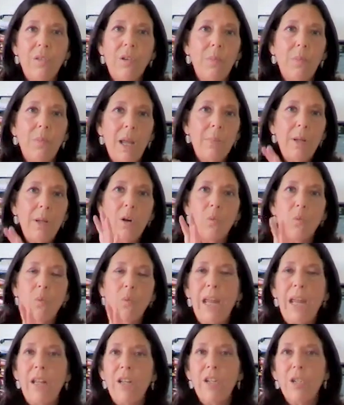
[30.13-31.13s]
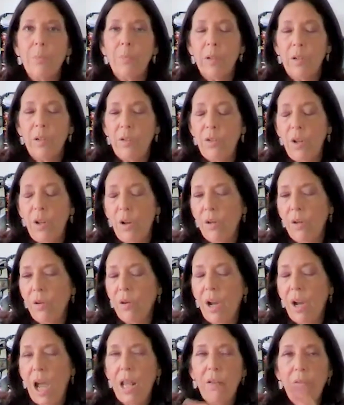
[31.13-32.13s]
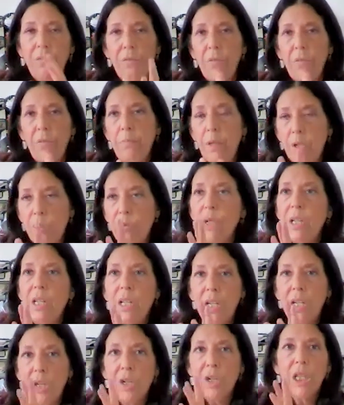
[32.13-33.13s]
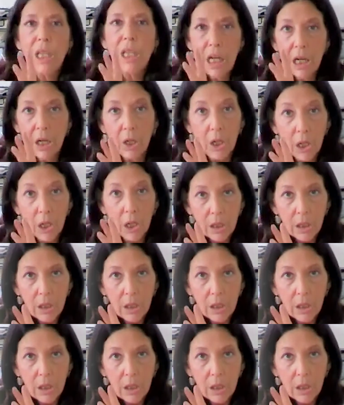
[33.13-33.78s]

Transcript: There may be a range, but you're kind of between here and there.